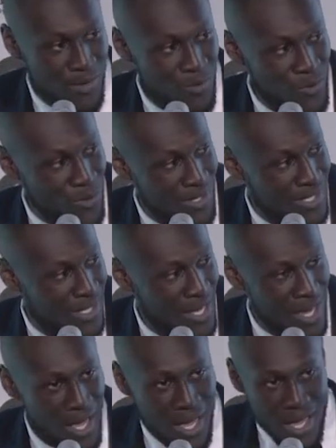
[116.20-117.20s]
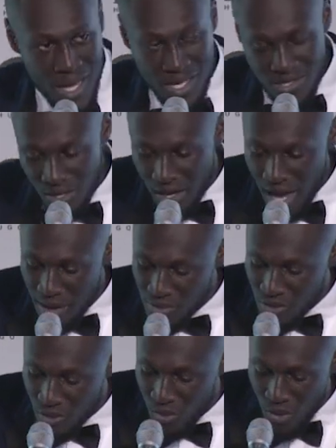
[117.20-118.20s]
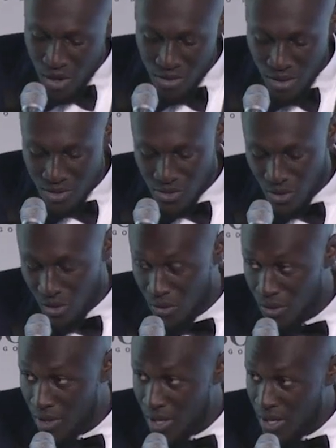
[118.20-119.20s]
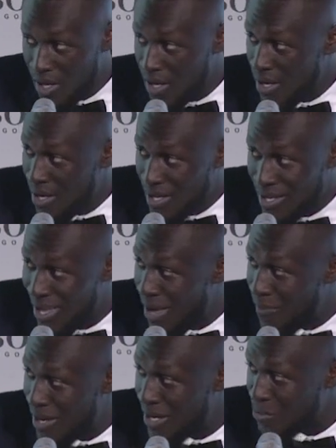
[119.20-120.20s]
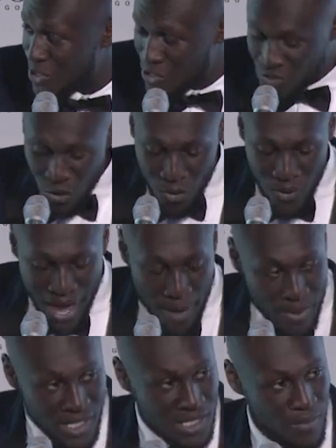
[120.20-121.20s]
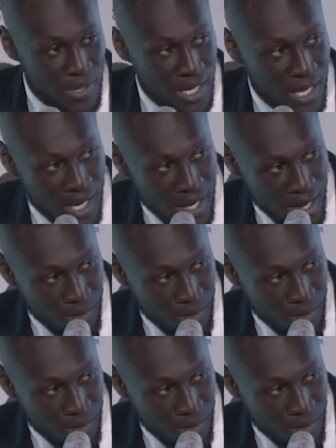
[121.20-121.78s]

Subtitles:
Awards. It's an absolute honor. So, yeah, man, I'm just so happy to be here.